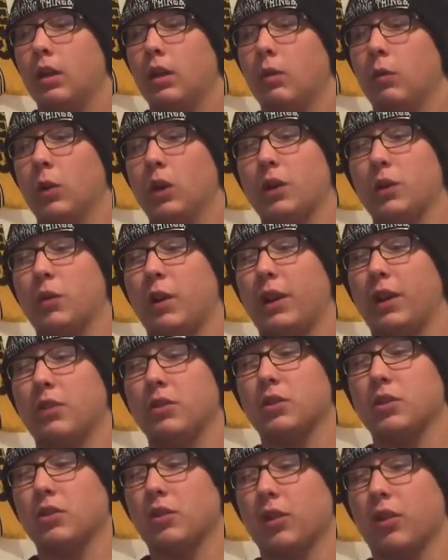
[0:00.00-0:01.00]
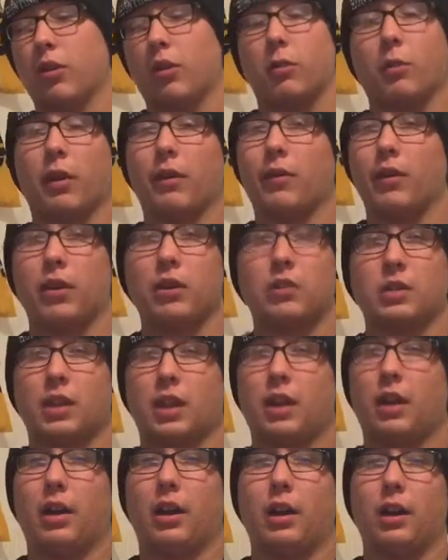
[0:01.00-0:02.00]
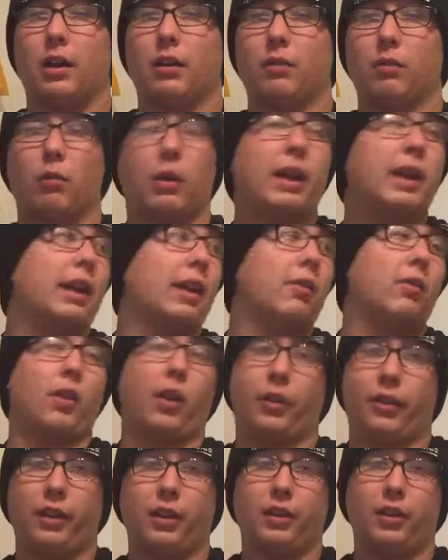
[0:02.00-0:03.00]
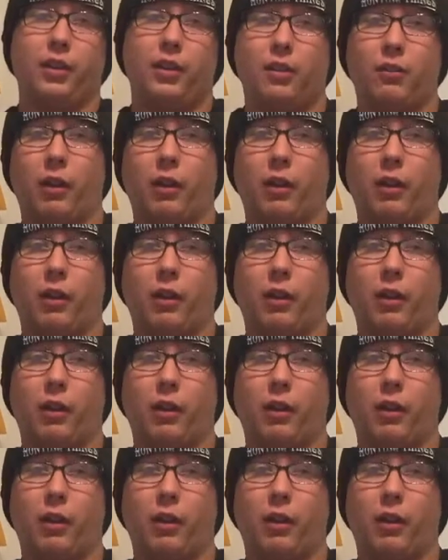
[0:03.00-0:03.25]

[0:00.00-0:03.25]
What do I use to record my videos? Right now, nothing.